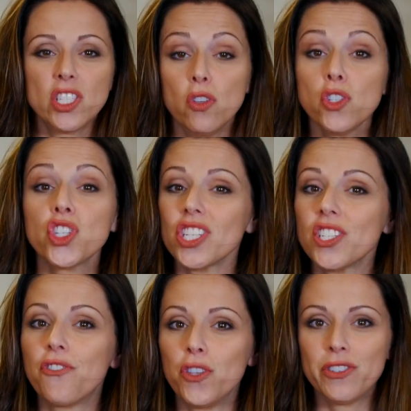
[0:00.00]
So those are just
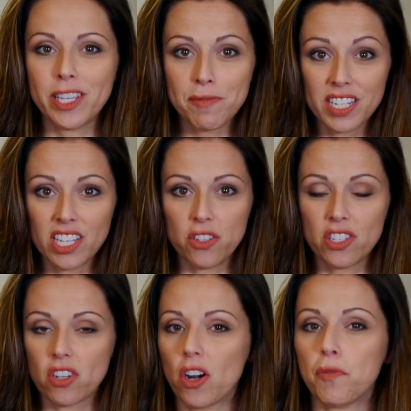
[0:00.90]
a few tips to get you
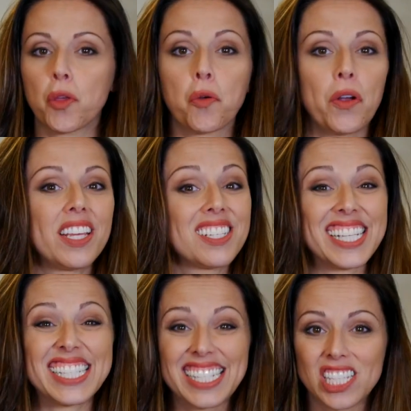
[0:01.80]
started with creating a
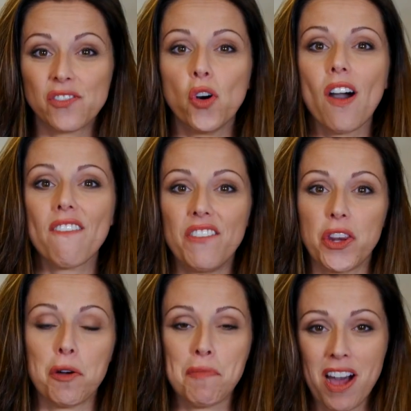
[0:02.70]
successful
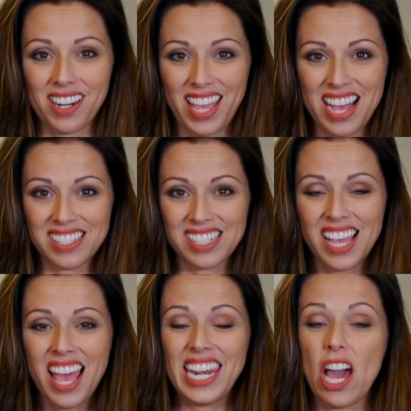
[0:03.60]
video podcast.
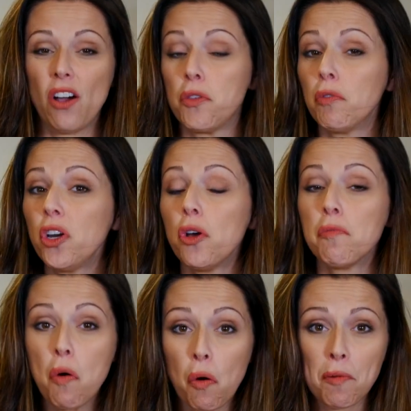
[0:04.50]
Now, if you want to know
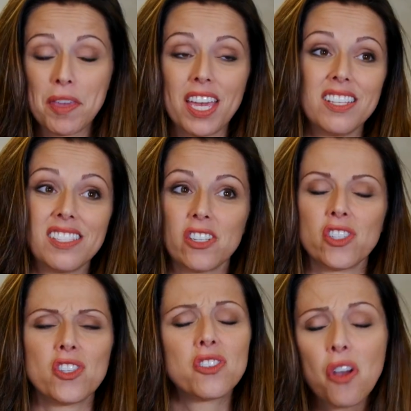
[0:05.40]
more, because there's
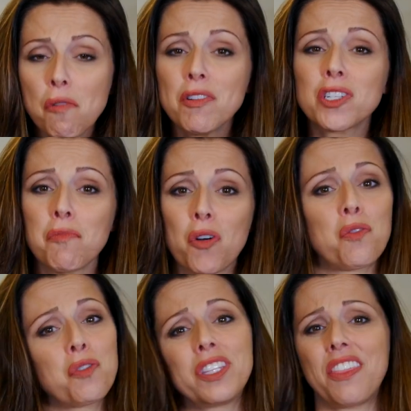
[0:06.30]
so much more to
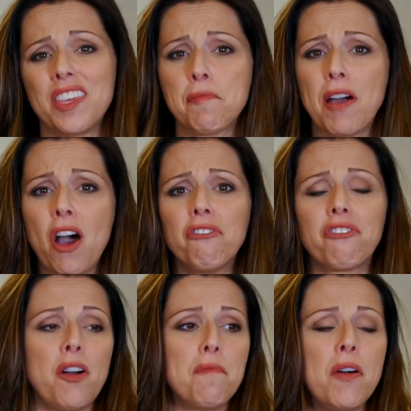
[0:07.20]
really think about,
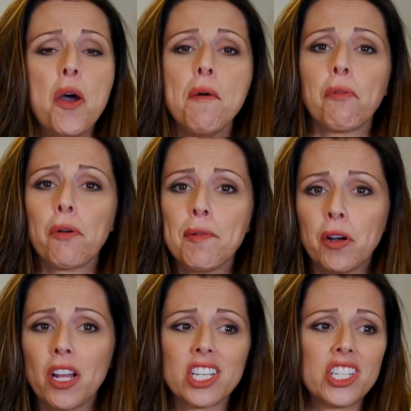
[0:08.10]
from
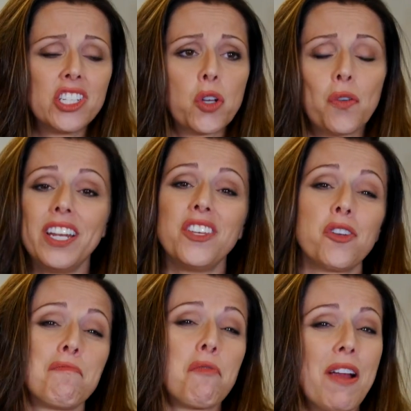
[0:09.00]
pre-production to creating
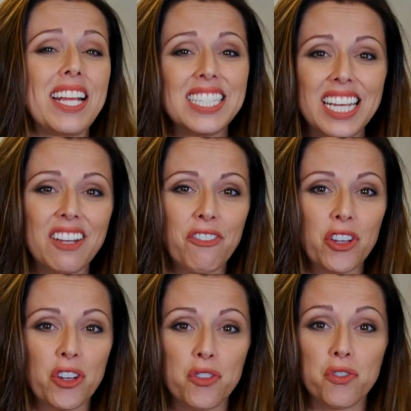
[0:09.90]
your branding for
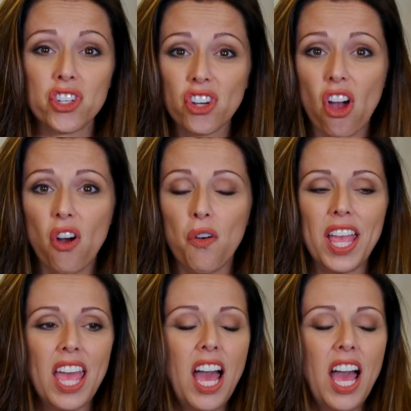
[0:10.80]
your new show,